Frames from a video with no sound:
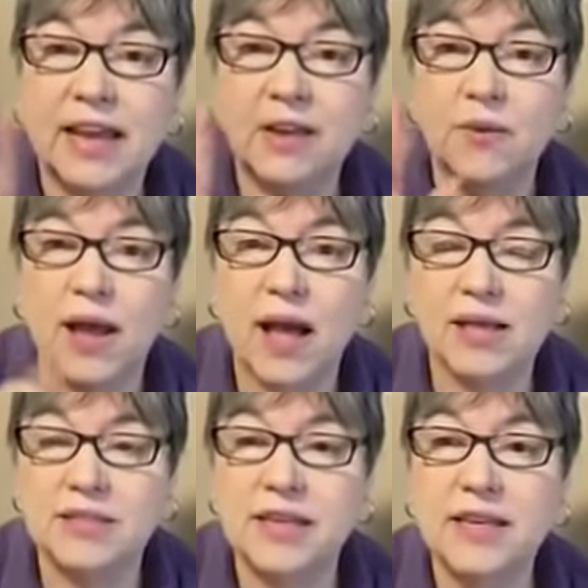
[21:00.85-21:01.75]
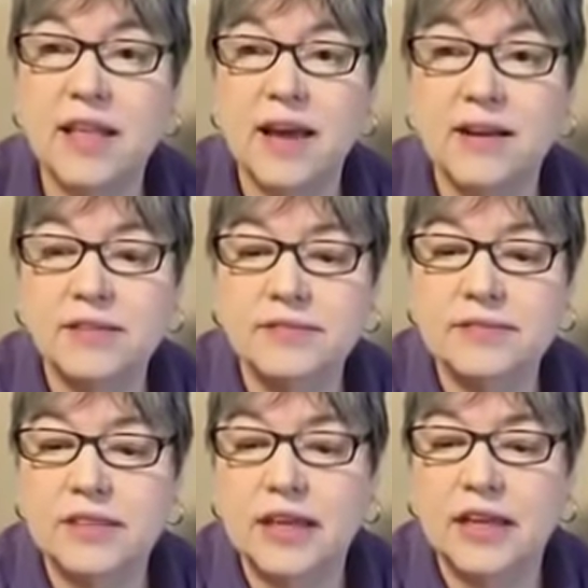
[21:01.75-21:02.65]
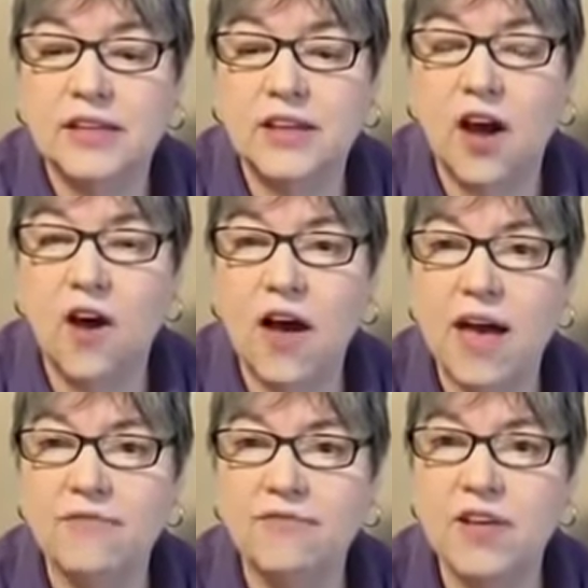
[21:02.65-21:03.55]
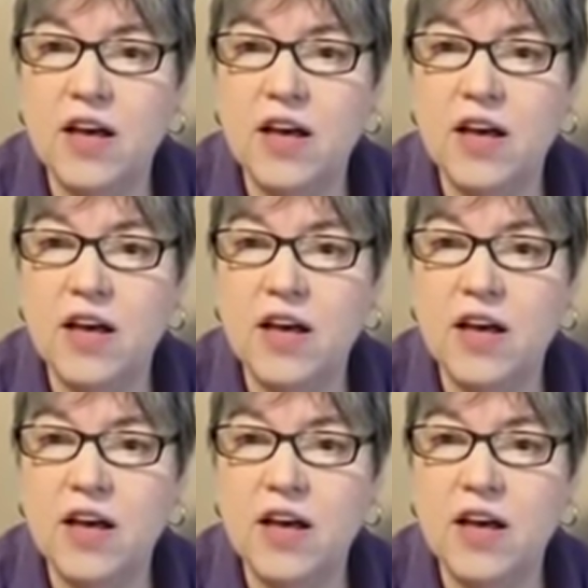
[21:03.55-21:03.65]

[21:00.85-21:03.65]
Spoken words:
Anyway, I'll see you later. Y'all have